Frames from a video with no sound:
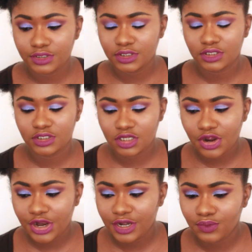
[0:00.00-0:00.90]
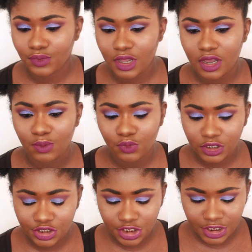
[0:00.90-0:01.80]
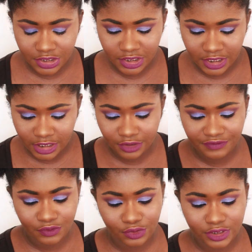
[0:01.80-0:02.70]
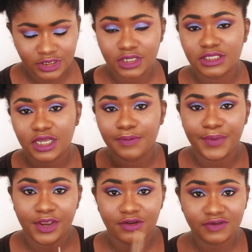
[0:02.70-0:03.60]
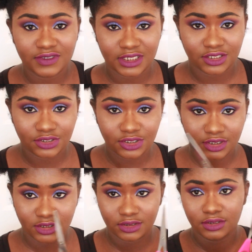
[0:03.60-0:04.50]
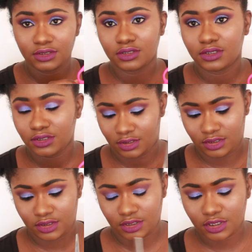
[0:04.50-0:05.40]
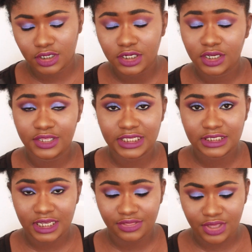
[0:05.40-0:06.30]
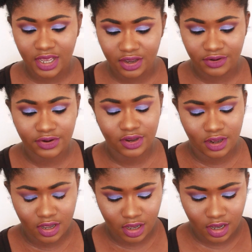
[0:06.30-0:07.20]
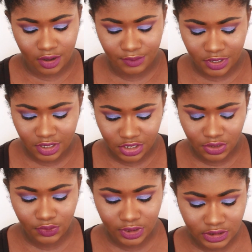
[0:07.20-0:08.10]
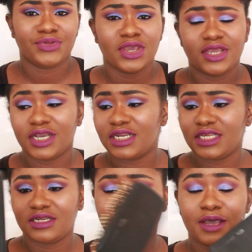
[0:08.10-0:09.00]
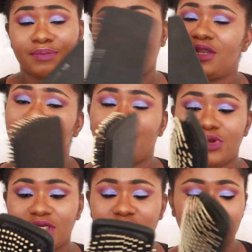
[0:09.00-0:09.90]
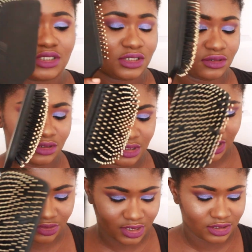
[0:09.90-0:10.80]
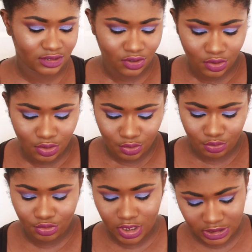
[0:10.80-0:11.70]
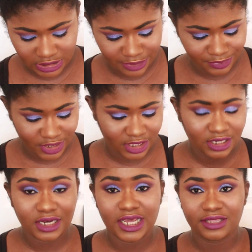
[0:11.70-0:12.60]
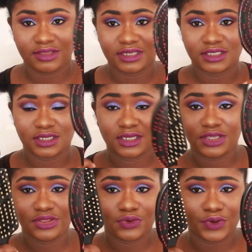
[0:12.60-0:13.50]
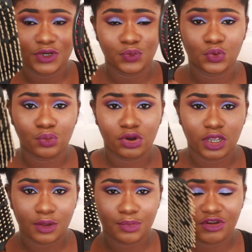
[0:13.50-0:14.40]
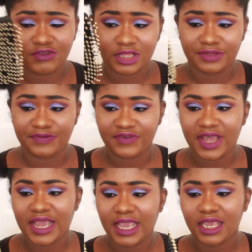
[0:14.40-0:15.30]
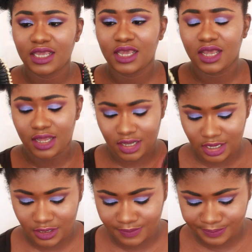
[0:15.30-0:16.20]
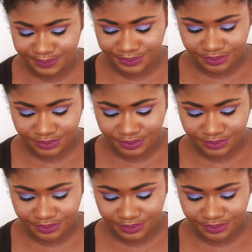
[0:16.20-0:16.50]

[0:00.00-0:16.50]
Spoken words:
to start, what you're gonna need, of course, is a pair of scissors. You're gonna need that to cut the hair, and then you're gonna need a puddle brush like this, or something like this. Either one will work perfectly fine. And